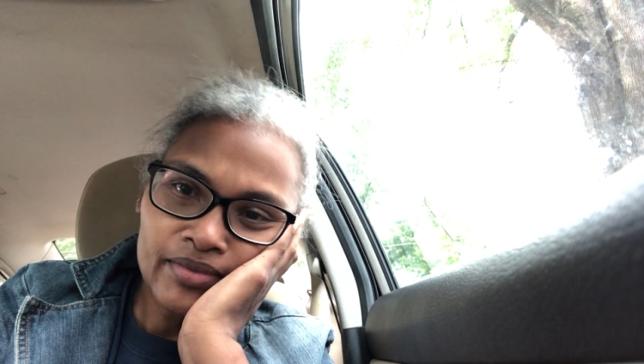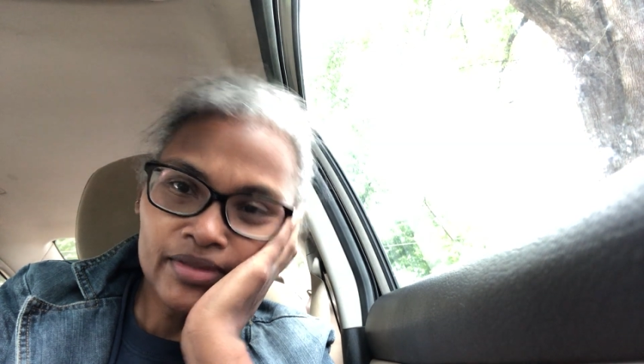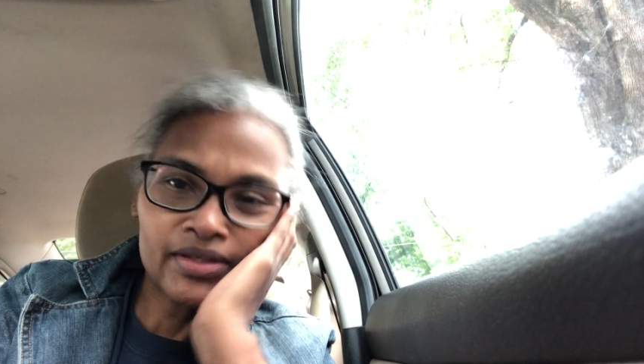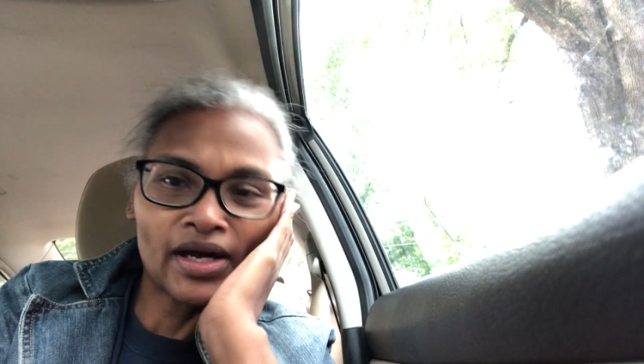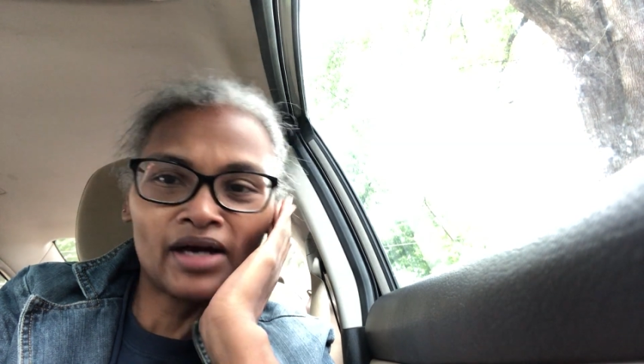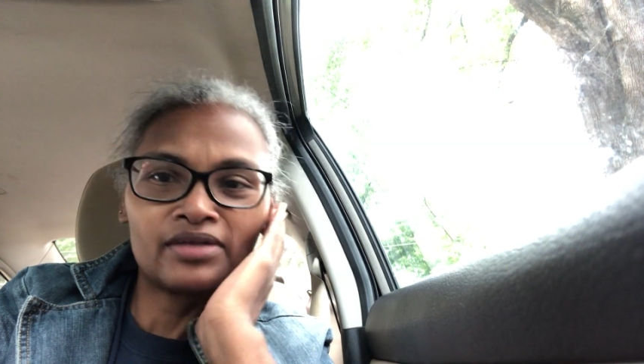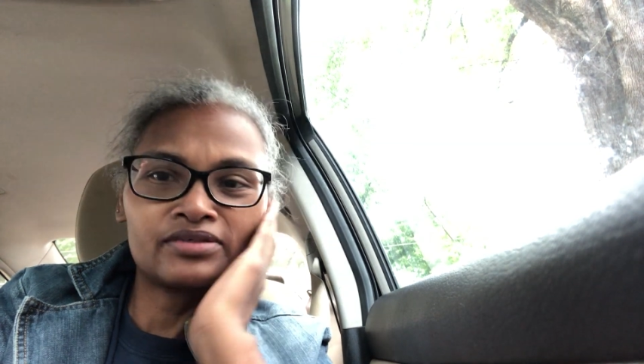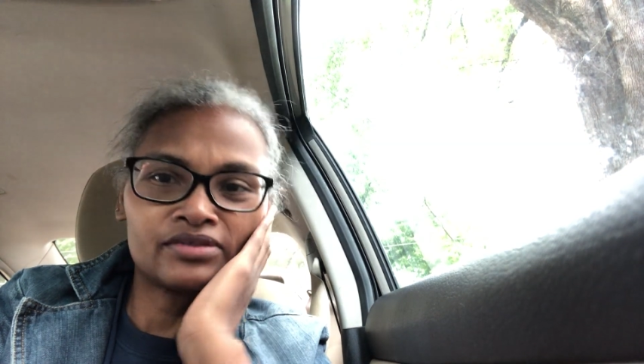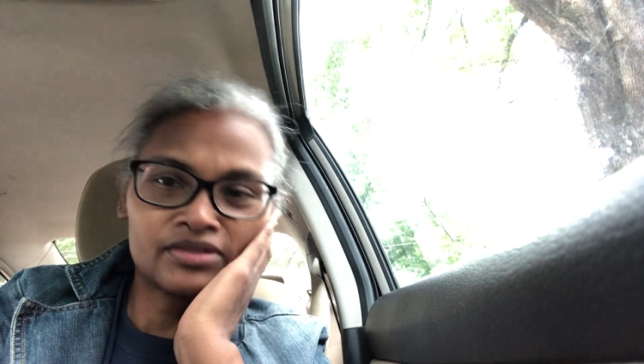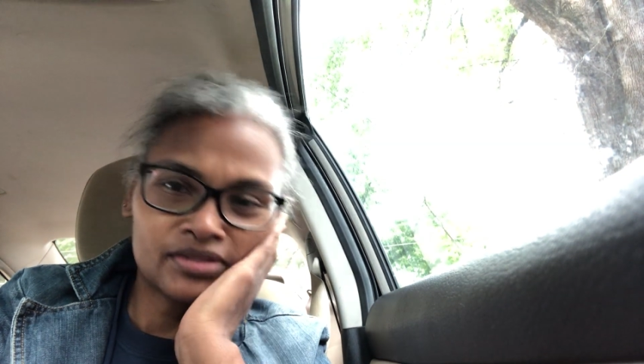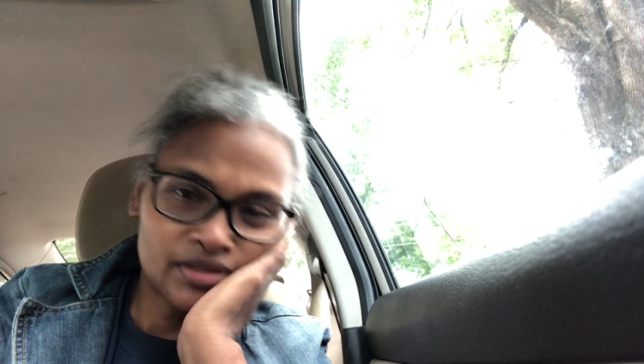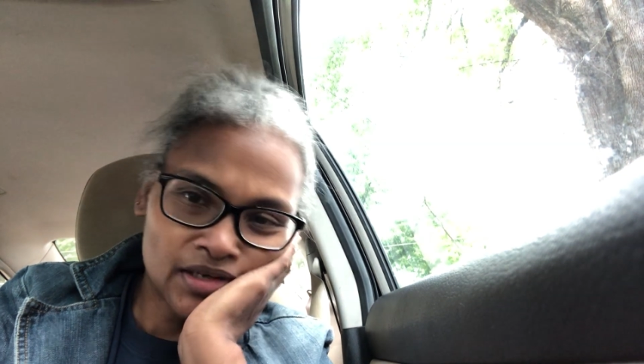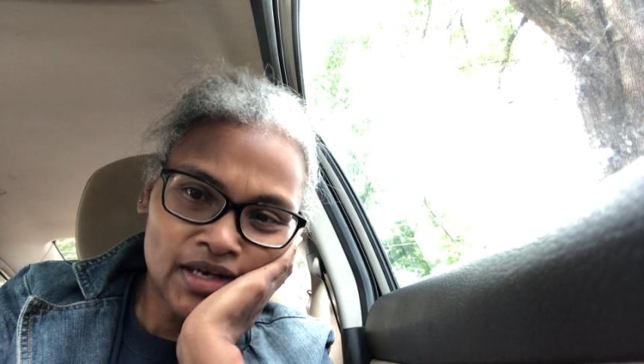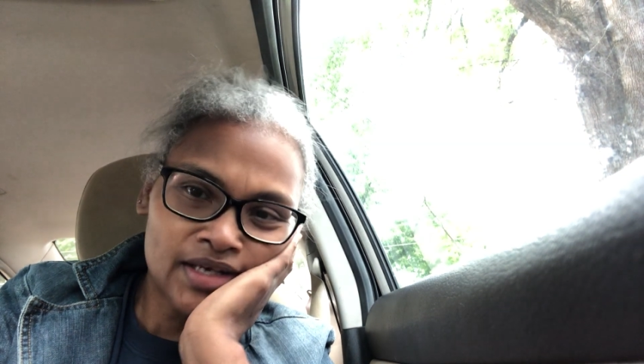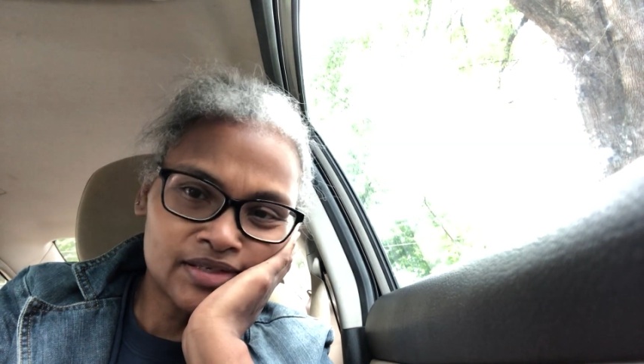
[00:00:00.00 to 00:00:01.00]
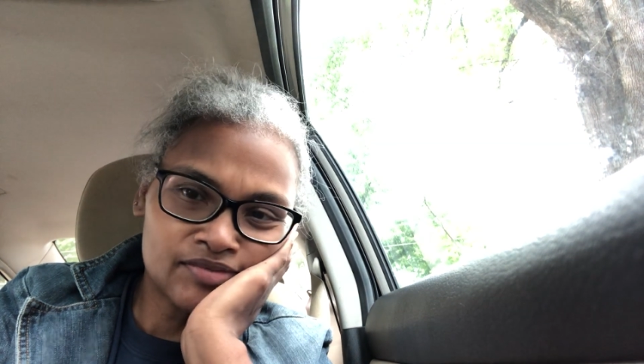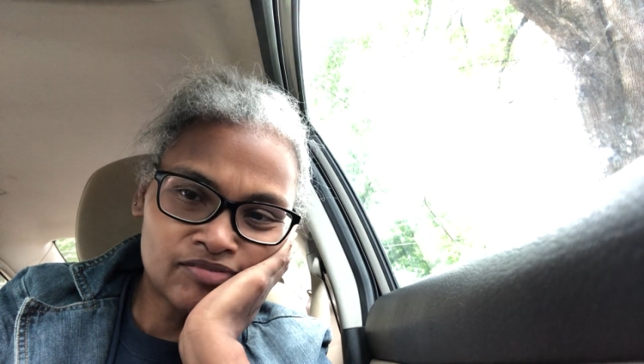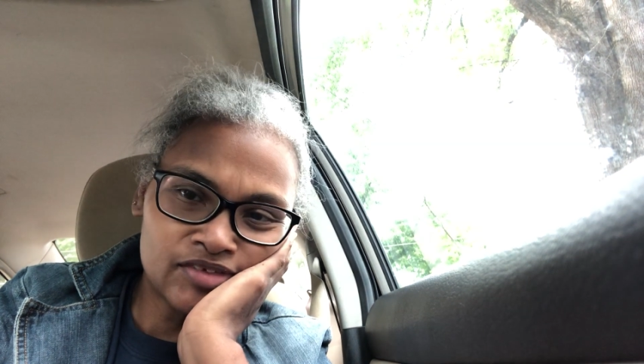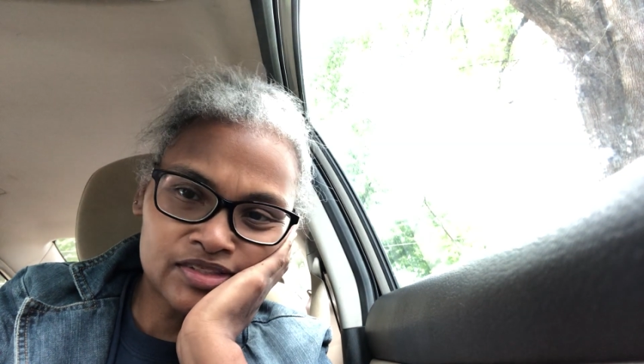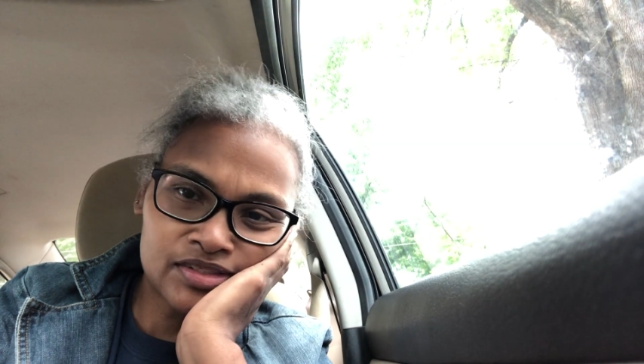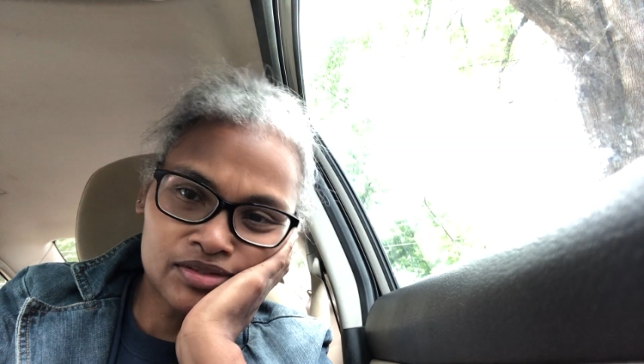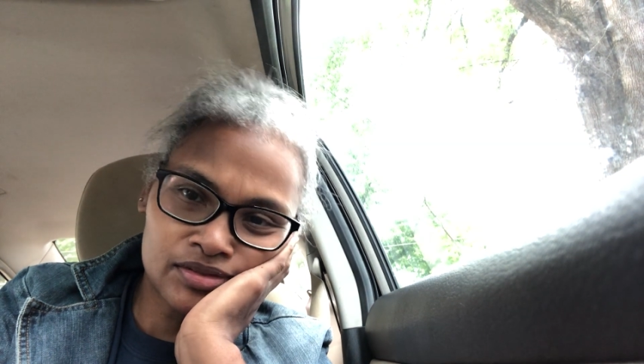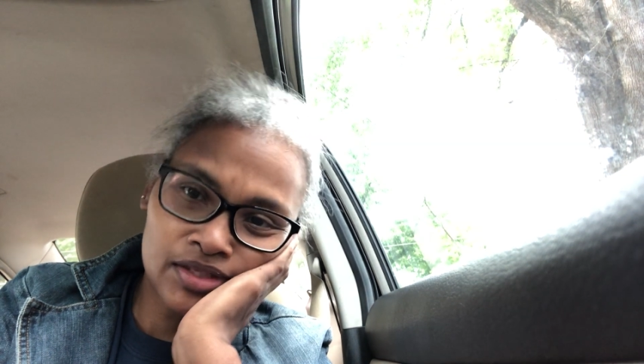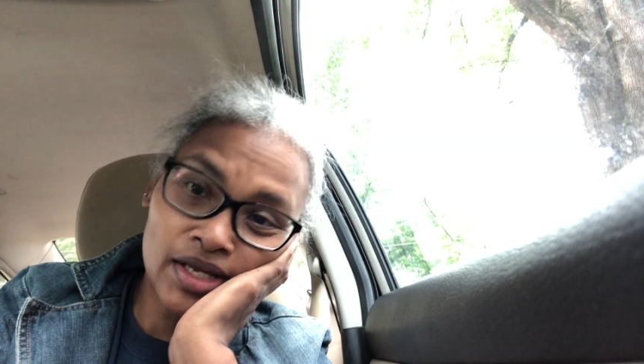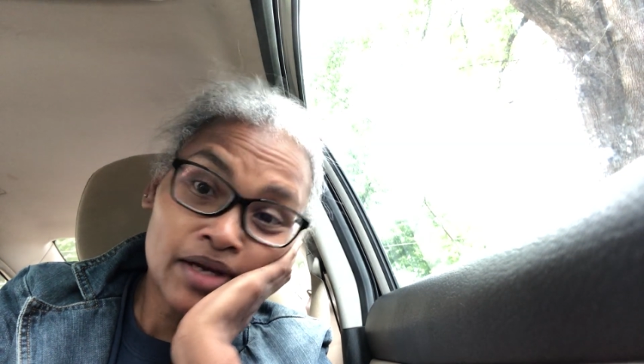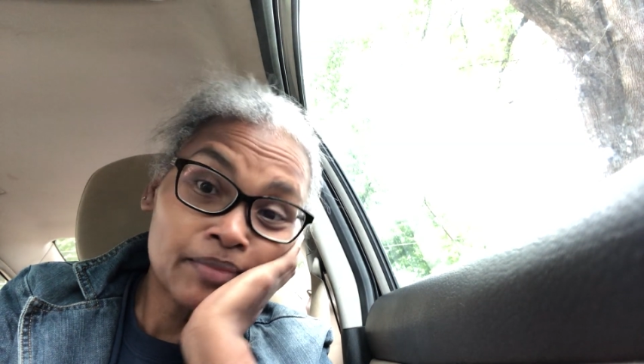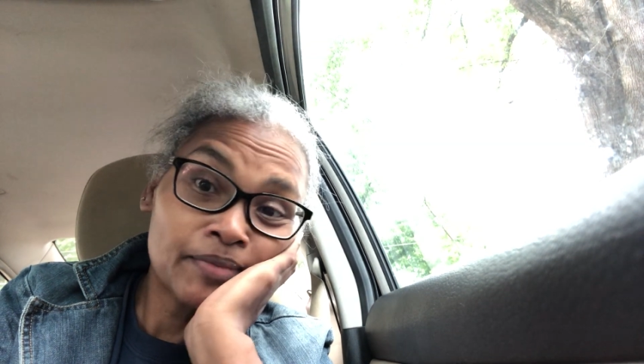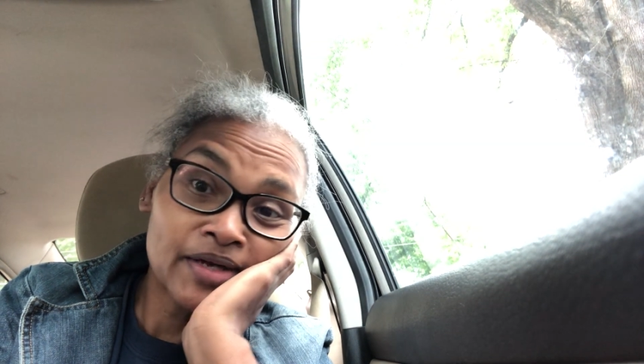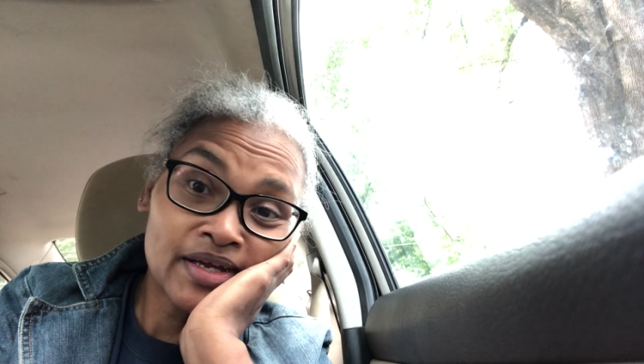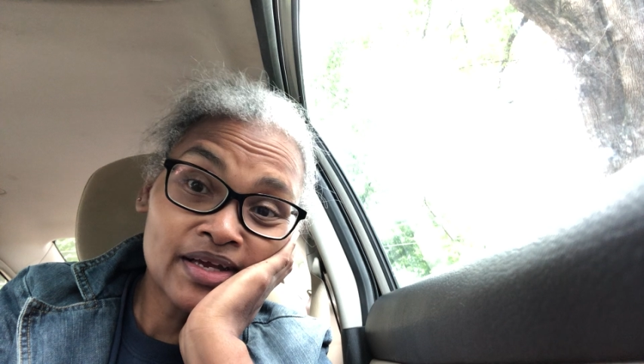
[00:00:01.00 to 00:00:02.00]
the doctor and physical
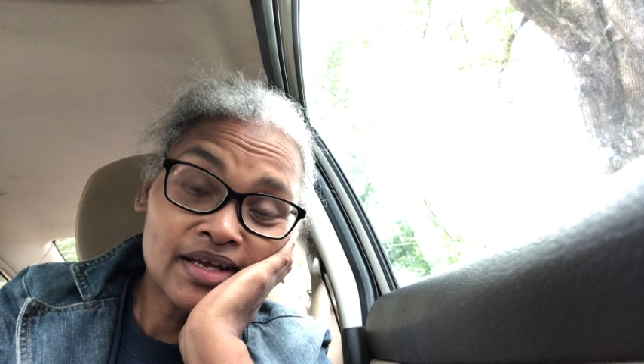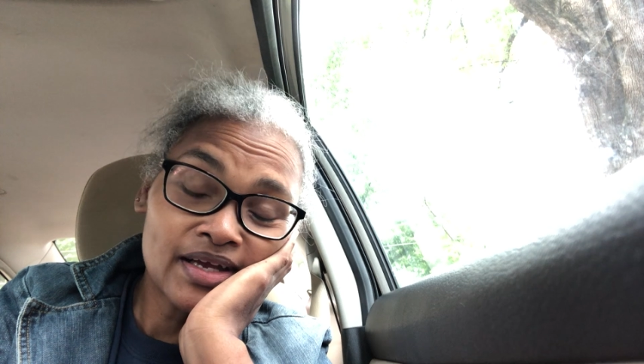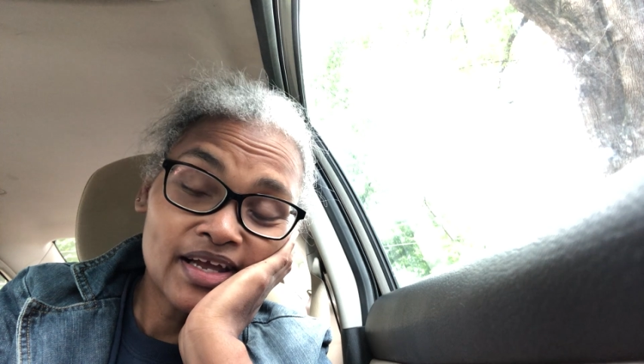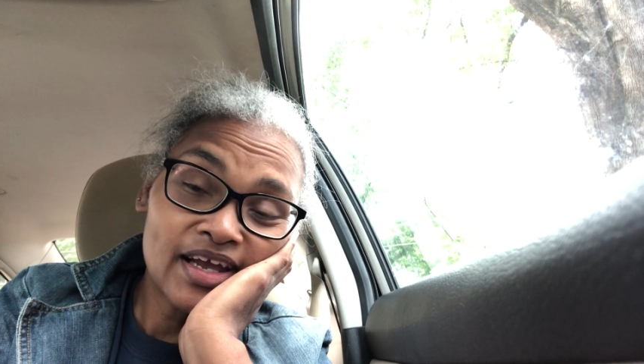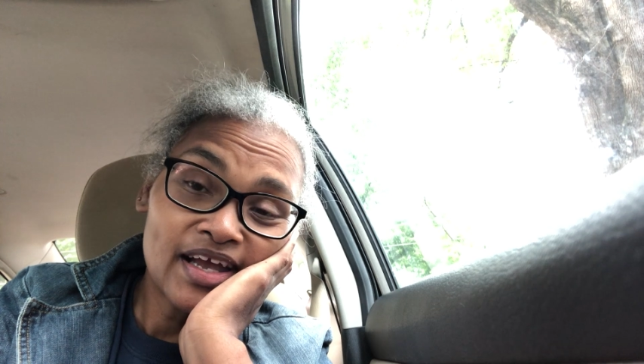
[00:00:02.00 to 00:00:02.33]
therapy